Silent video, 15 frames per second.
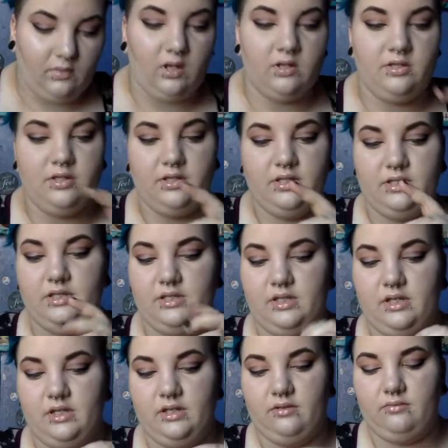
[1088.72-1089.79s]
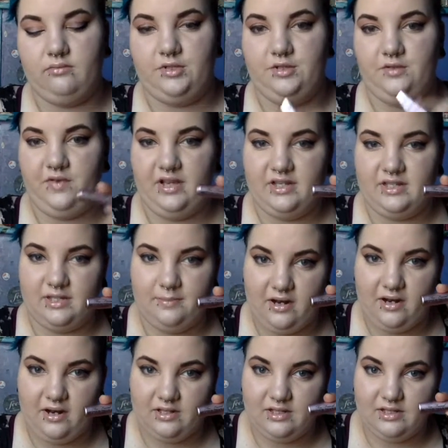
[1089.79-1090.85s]
So this is the Too Faced
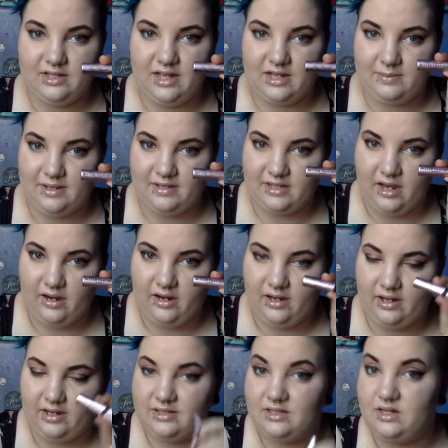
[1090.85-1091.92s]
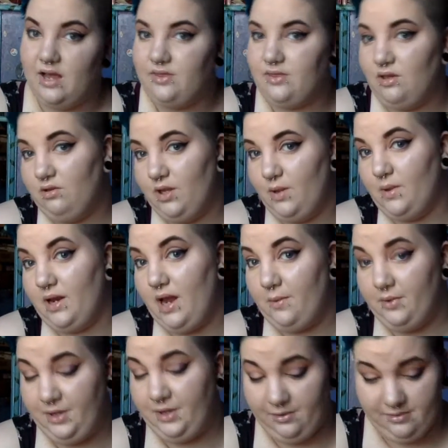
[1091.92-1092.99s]
Better Than Sex mascara. It's not the only one I
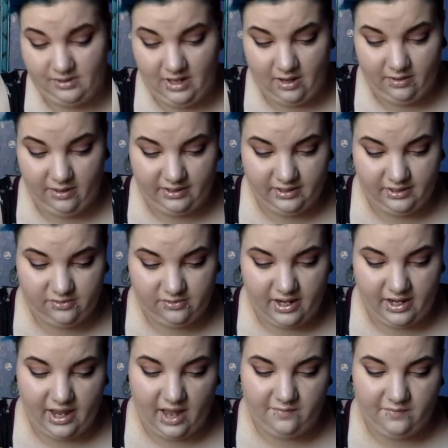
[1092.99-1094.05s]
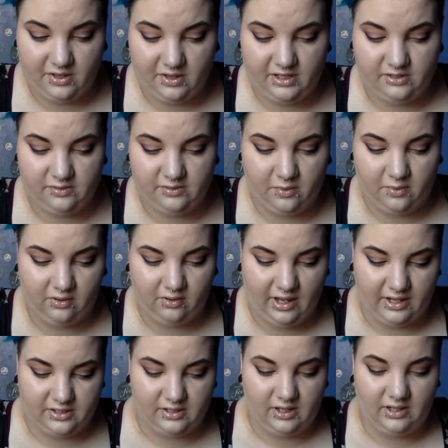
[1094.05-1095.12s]
will use now. I did try Kat Von D's Immortal
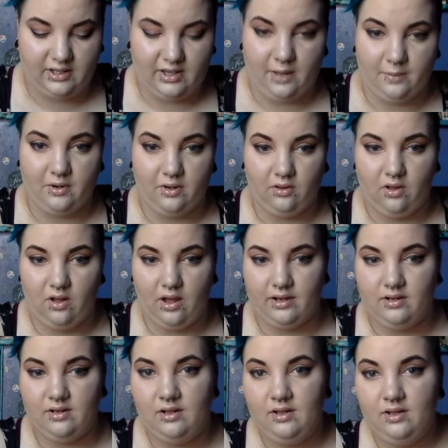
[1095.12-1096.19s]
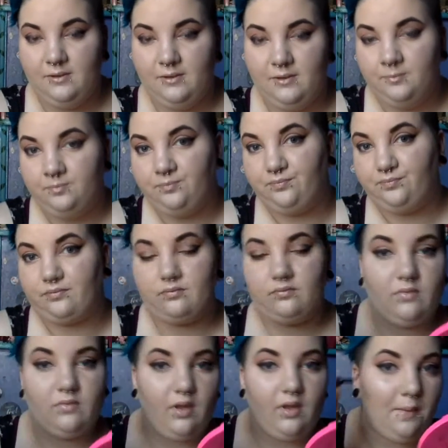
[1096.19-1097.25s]
Lash, and I like that one a lot.
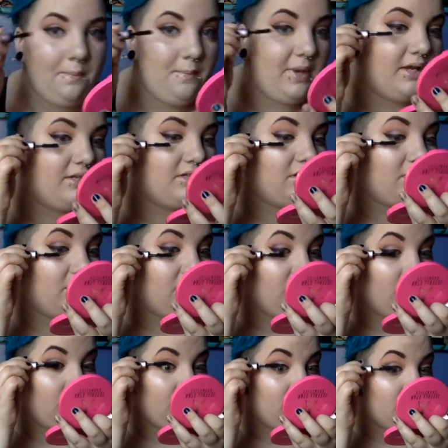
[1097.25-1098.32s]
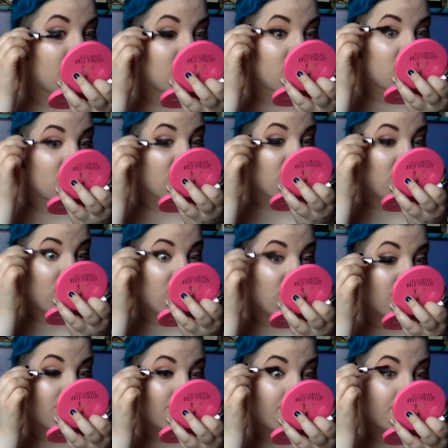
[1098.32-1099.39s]
But this is still
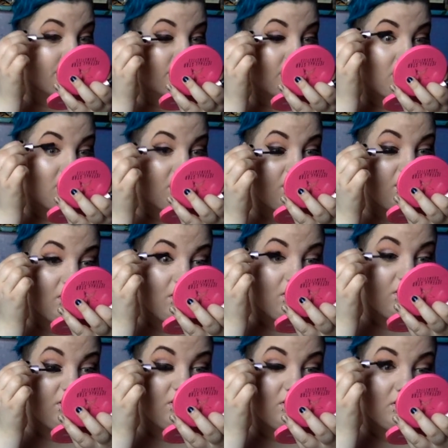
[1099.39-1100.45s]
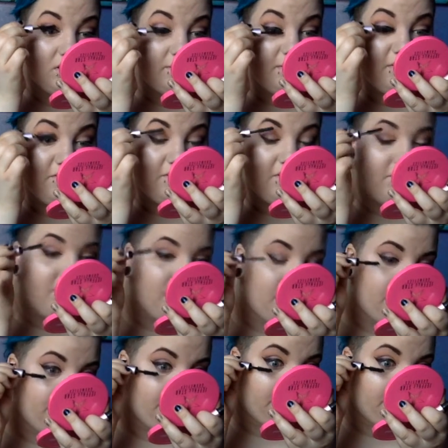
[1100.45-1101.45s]
my favorite.